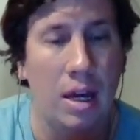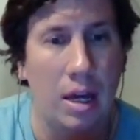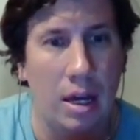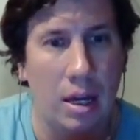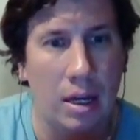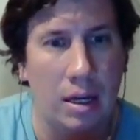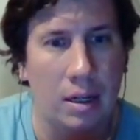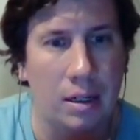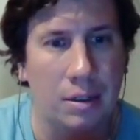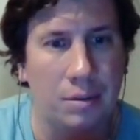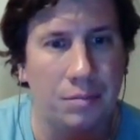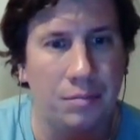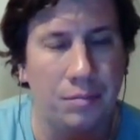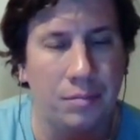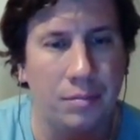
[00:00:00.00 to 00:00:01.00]

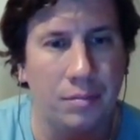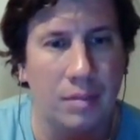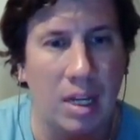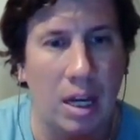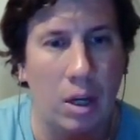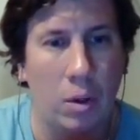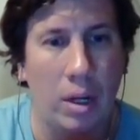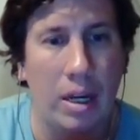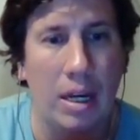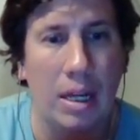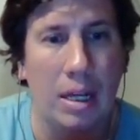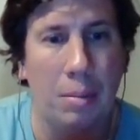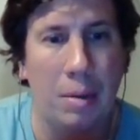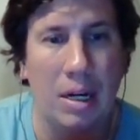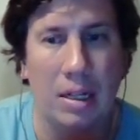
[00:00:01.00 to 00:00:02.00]
um,
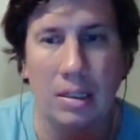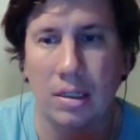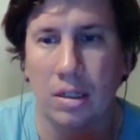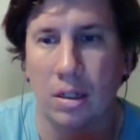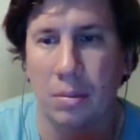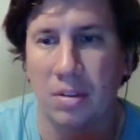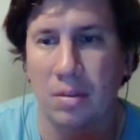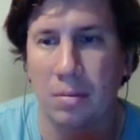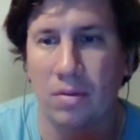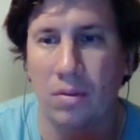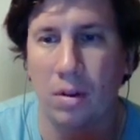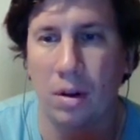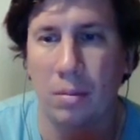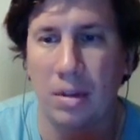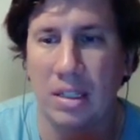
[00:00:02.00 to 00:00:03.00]
Ulrikke Brandstorp's
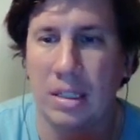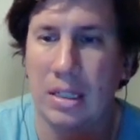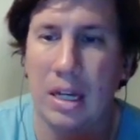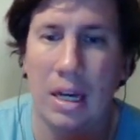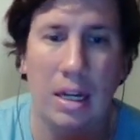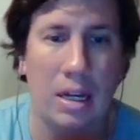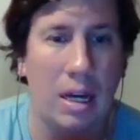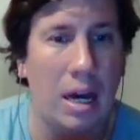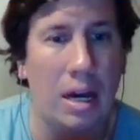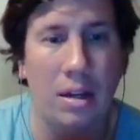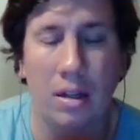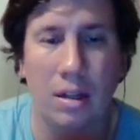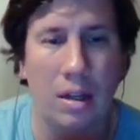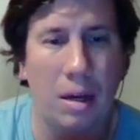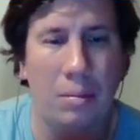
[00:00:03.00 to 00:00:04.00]
performance, and i
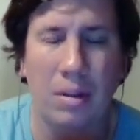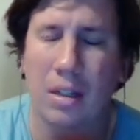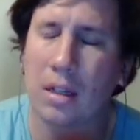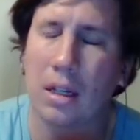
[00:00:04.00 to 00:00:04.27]
am not.